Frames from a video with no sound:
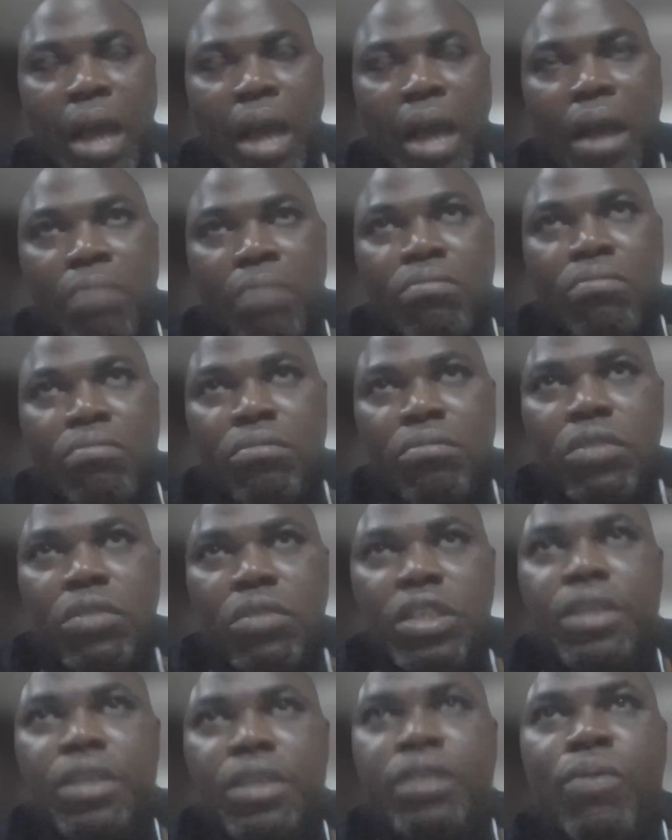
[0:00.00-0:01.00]
Um,
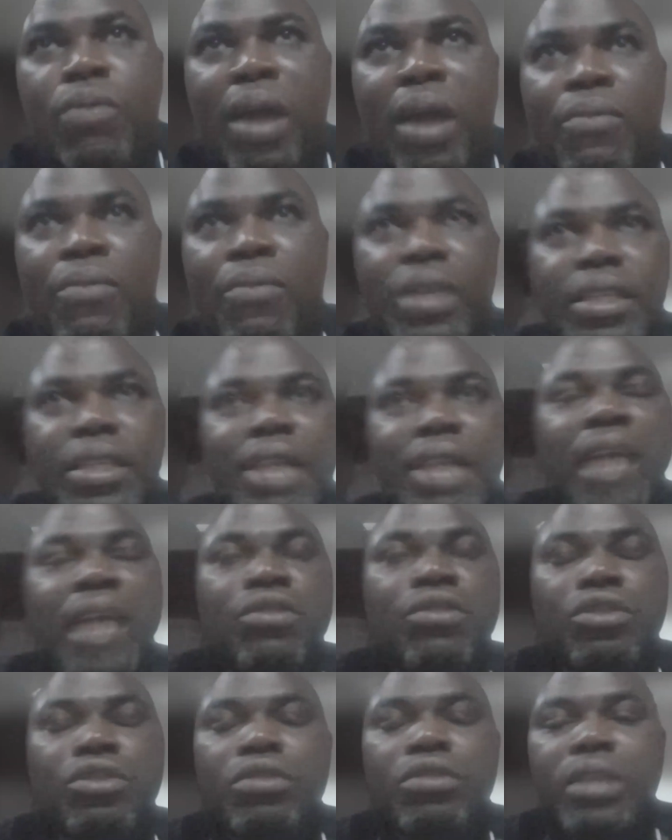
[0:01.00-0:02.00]
the reason why we decided
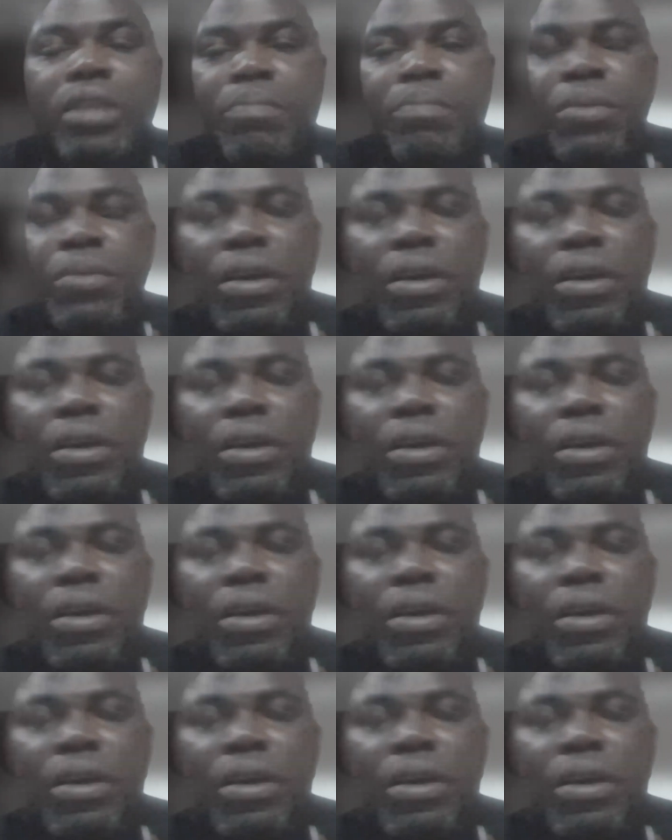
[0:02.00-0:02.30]
to use a,